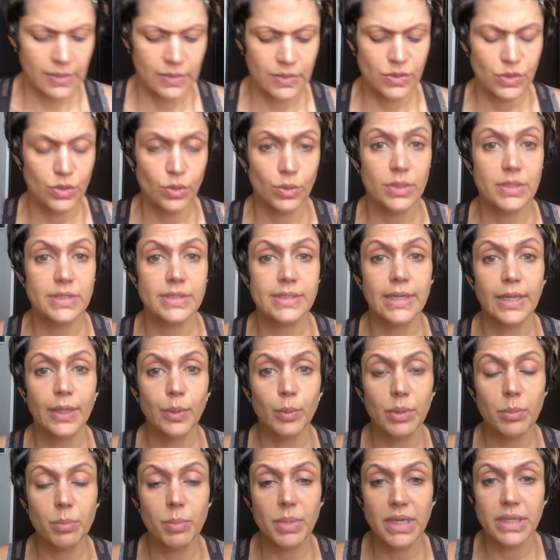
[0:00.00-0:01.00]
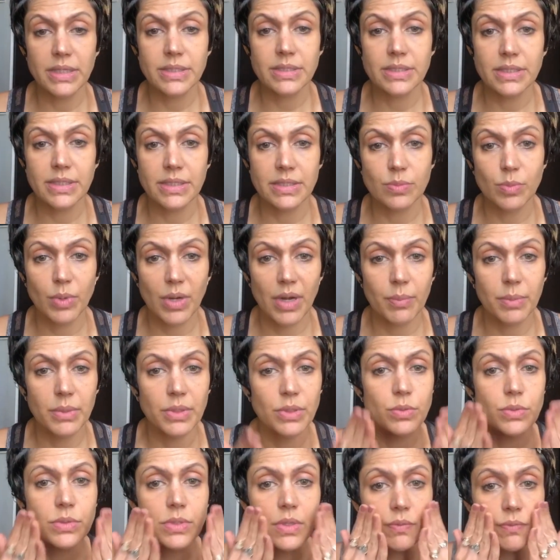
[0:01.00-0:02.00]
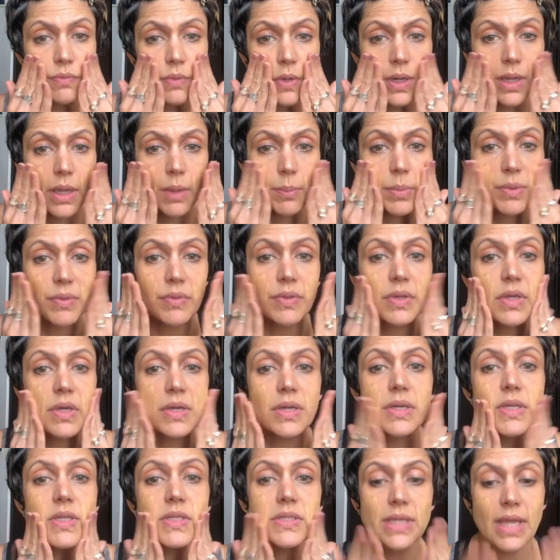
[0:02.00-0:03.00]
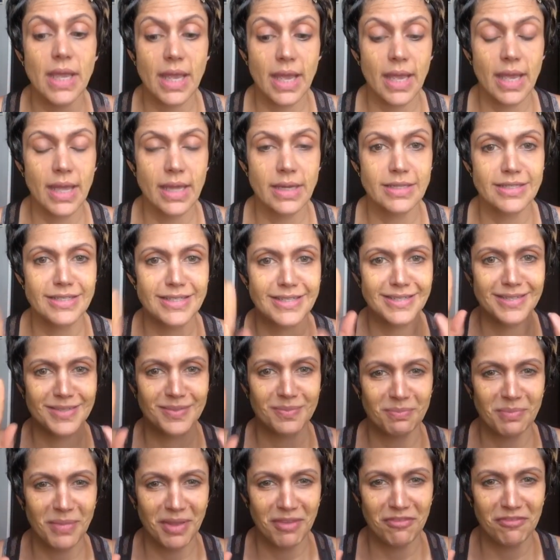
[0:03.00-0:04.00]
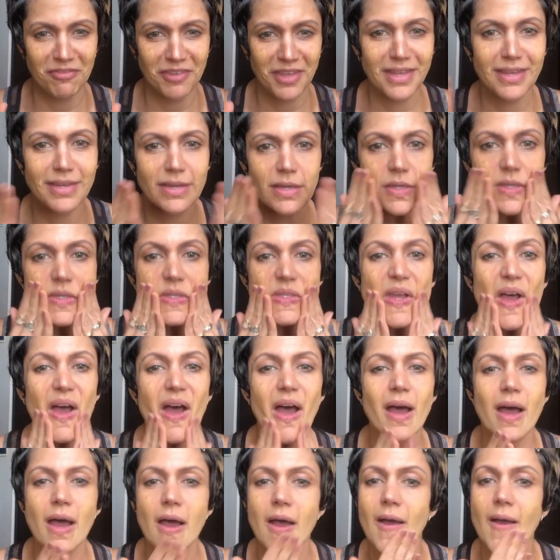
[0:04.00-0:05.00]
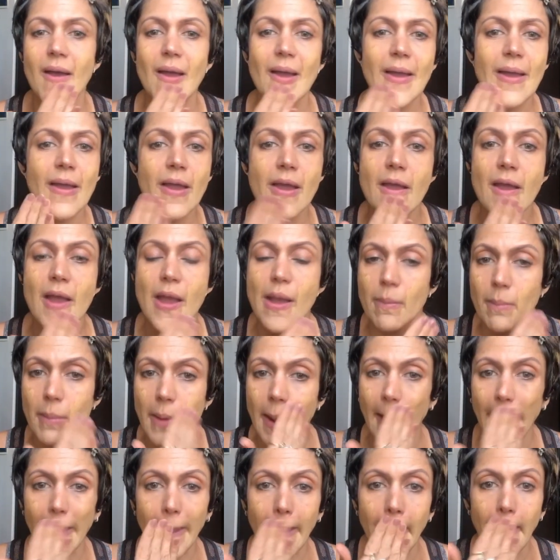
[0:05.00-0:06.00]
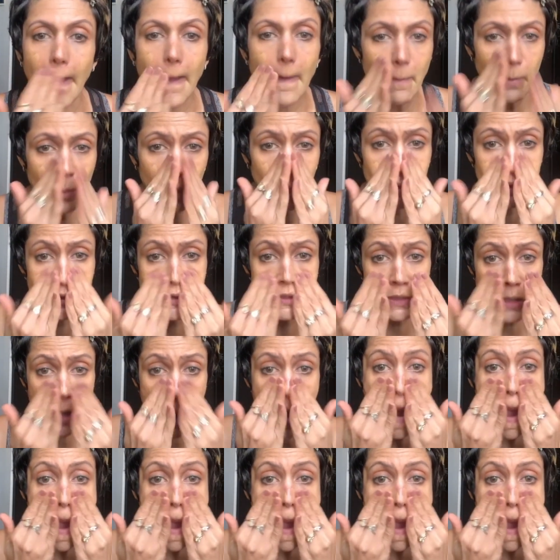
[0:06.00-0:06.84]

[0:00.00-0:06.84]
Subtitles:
So this liquid base is what I've been using for a couple of years, and my fingers are my most